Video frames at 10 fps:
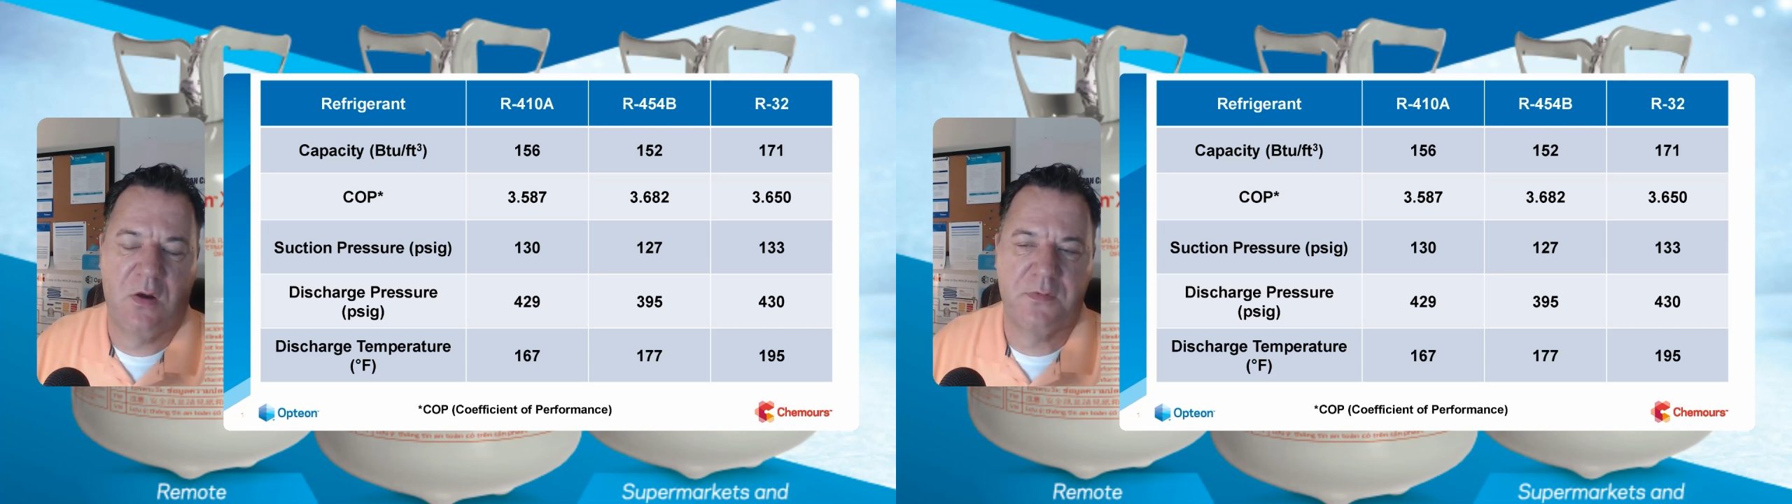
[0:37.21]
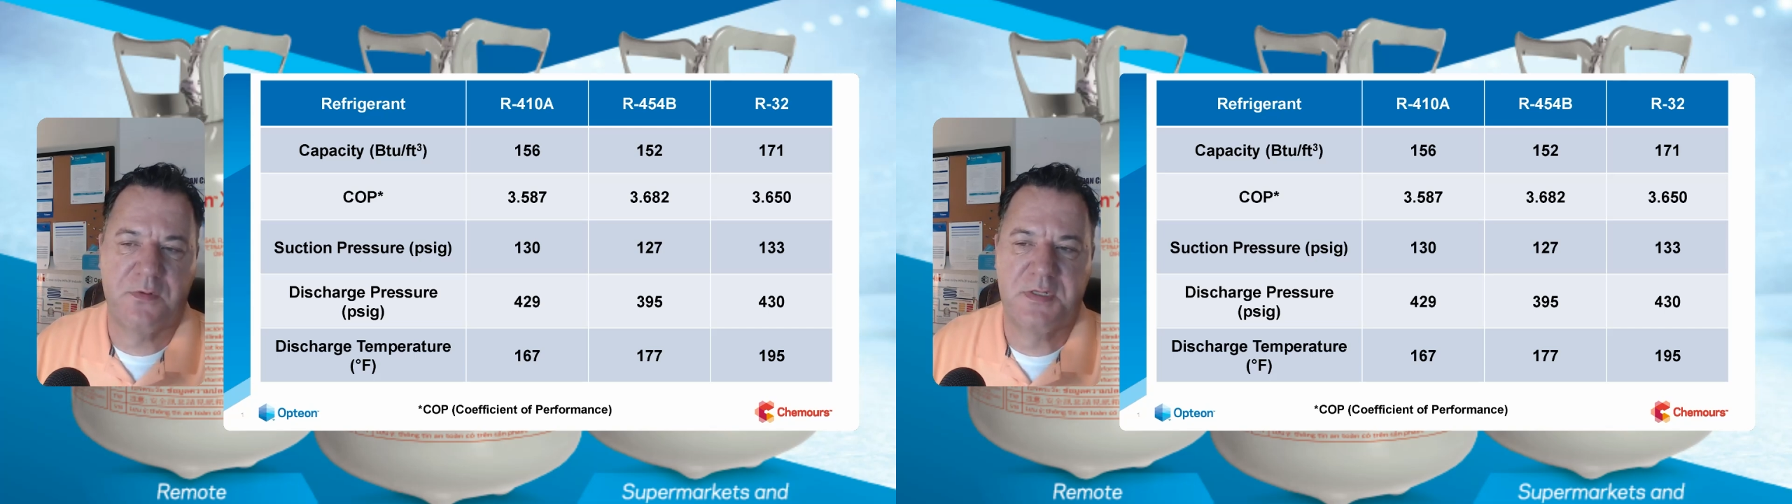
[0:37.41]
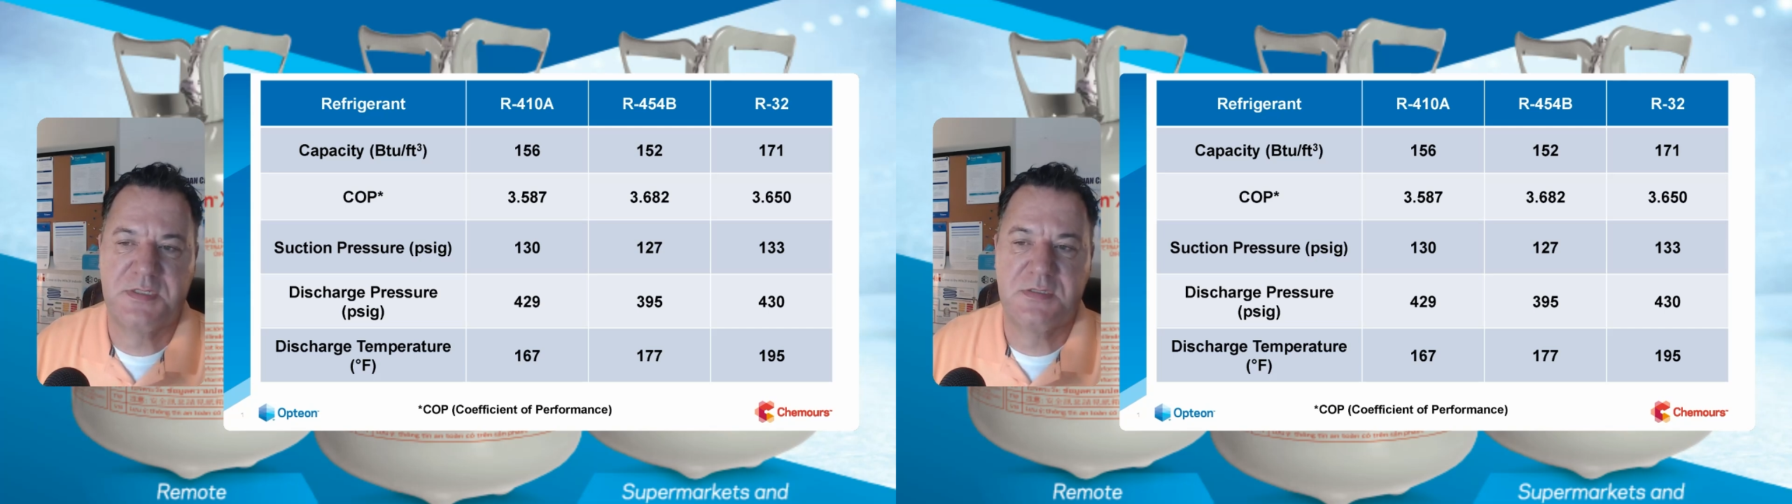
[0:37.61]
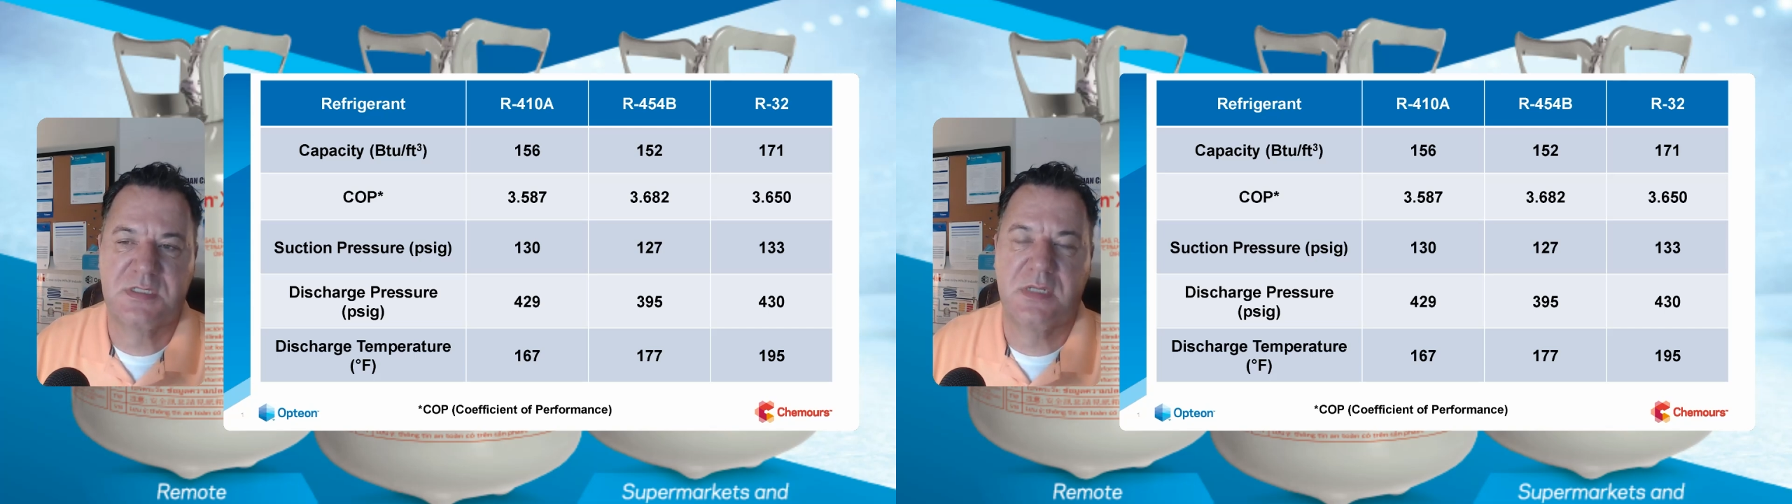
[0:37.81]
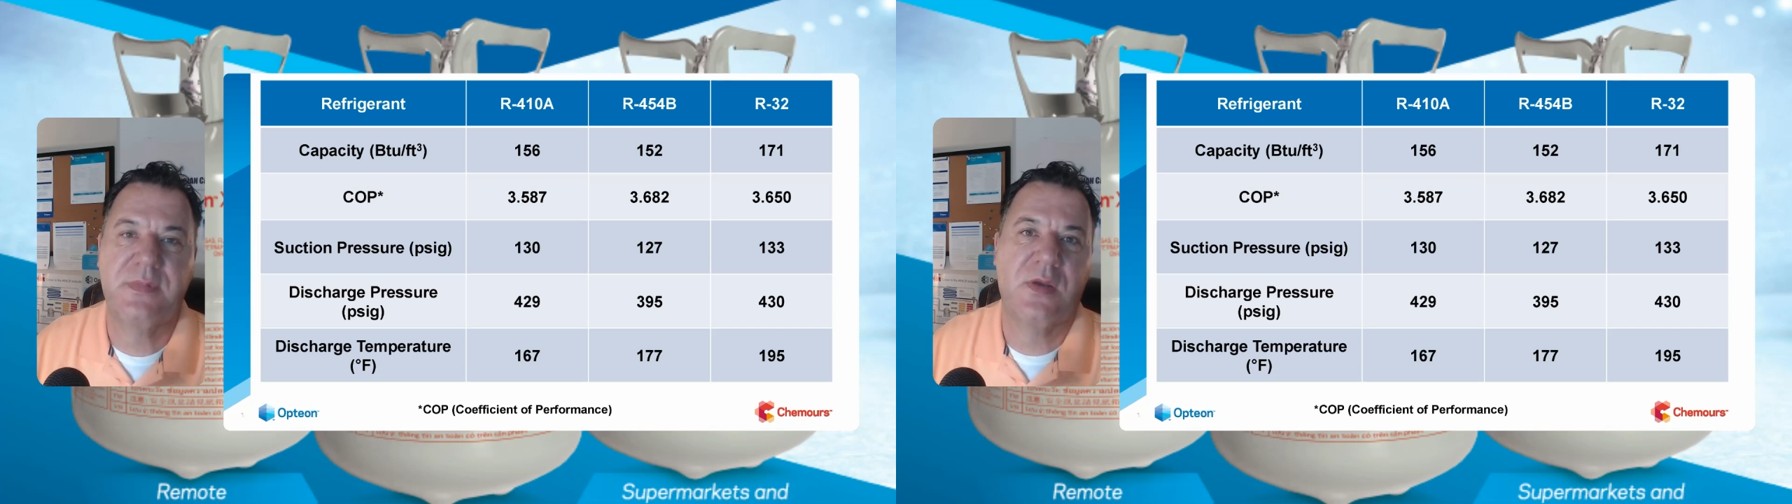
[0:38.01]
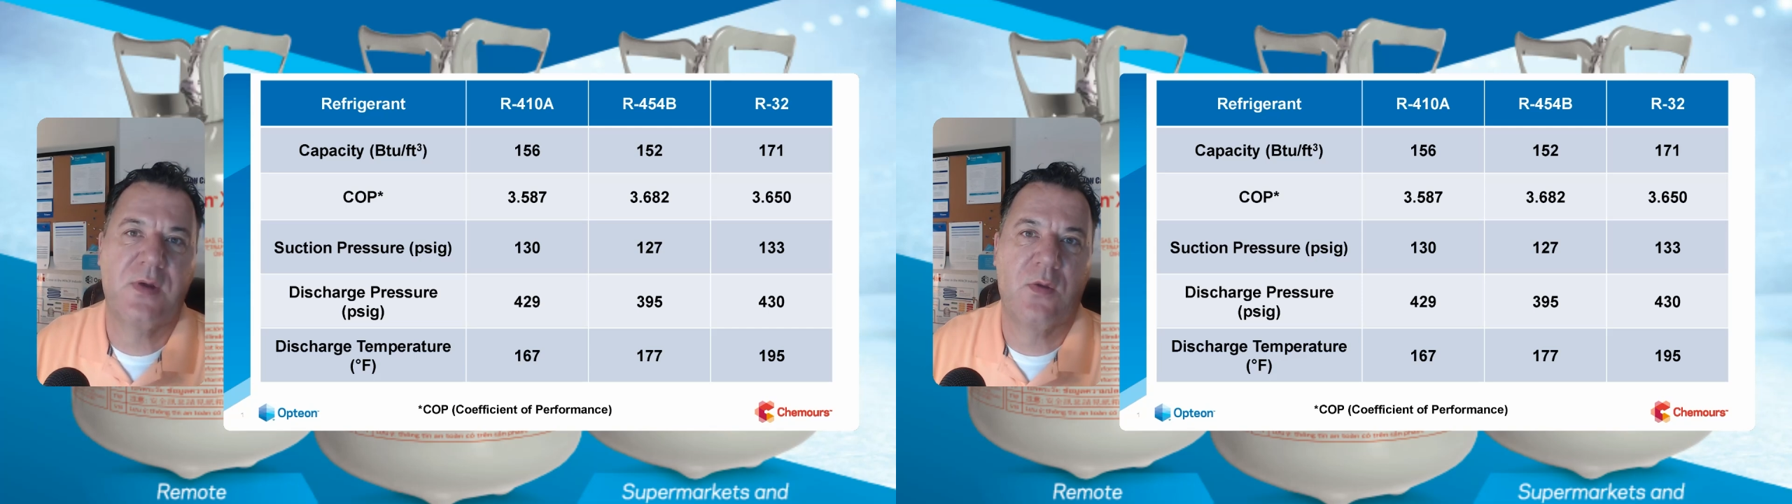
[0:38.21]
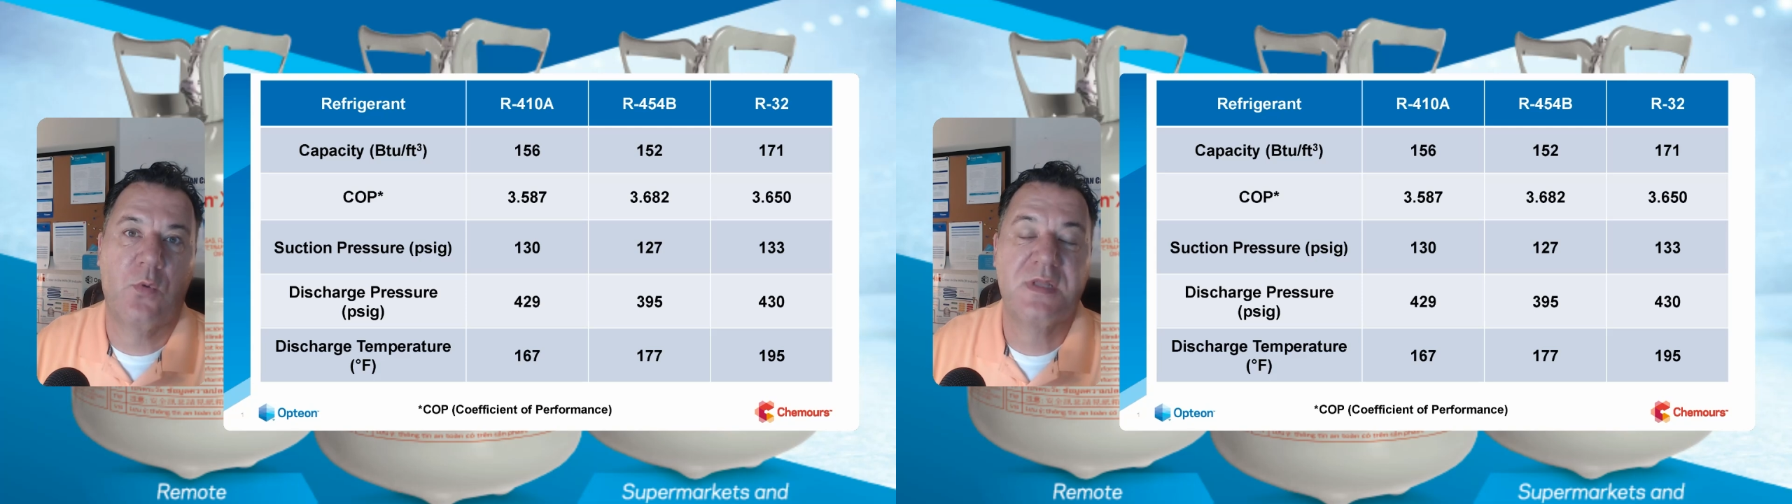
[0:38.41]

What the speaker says: R32 is going to be around